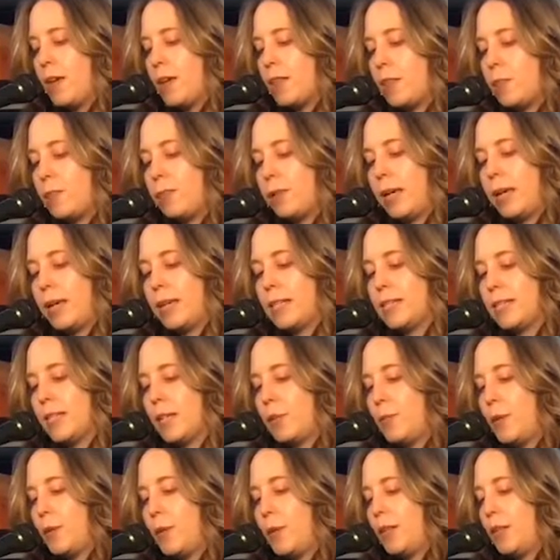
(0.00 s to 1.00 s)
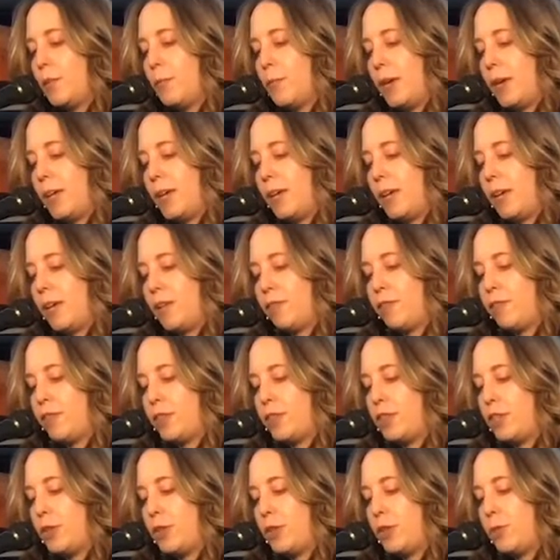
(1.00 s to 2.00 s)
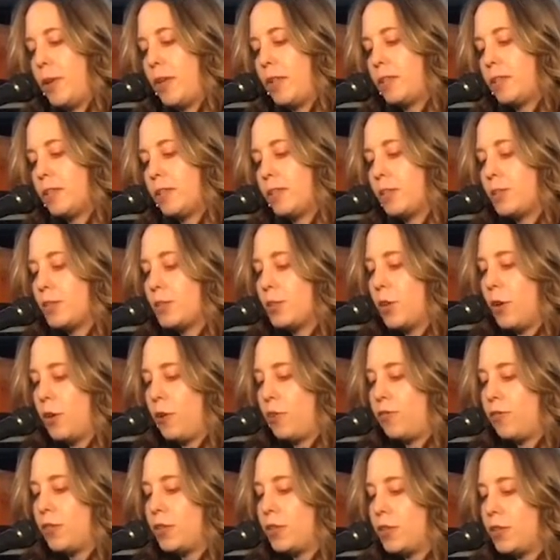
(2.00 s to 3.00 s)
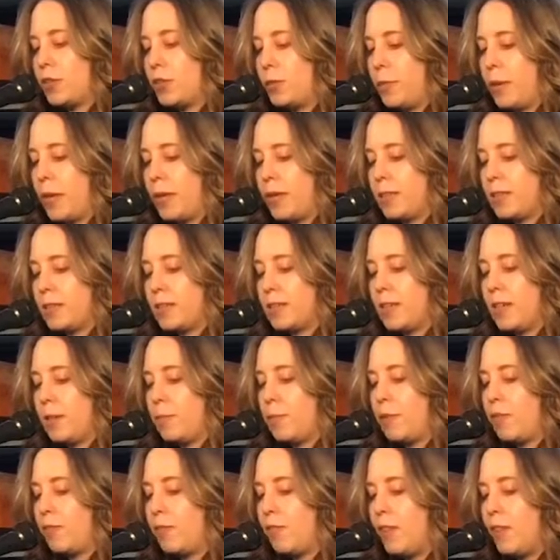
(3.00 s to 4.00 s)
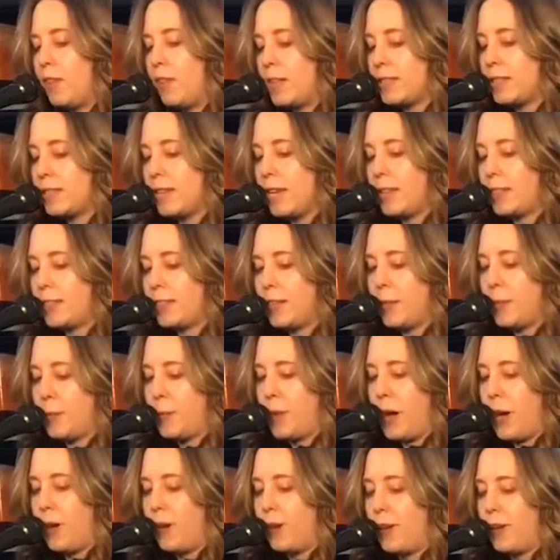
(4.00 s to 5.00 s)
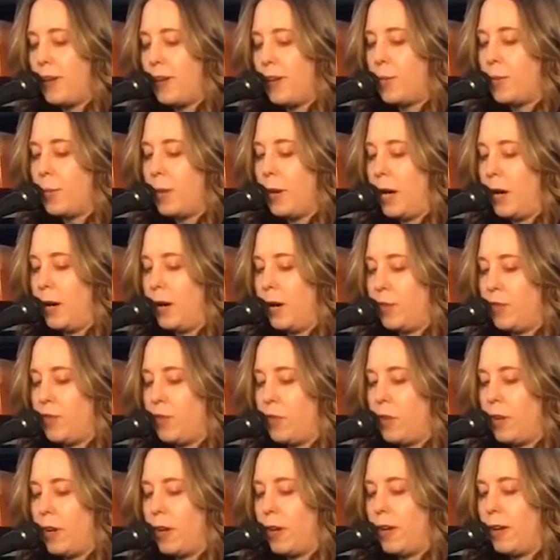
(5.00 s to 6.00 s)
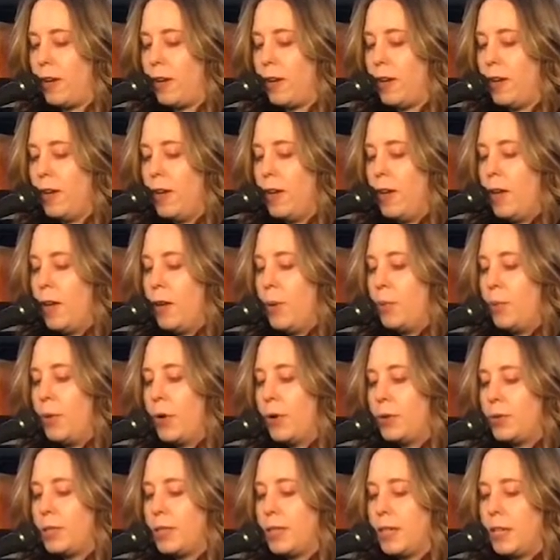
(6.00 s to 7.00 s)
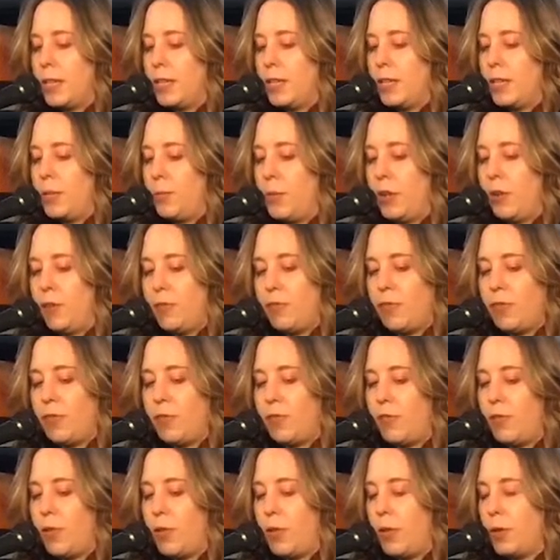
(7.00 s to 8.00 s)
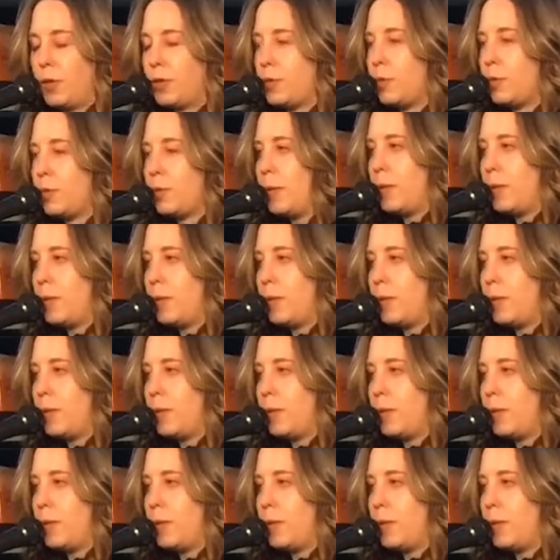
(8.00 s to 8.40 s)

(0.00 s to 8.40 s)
The plans had been in the making for two months, so for two months I'd been fantasizing about it and preparing for it, posing in the mirror for the photos we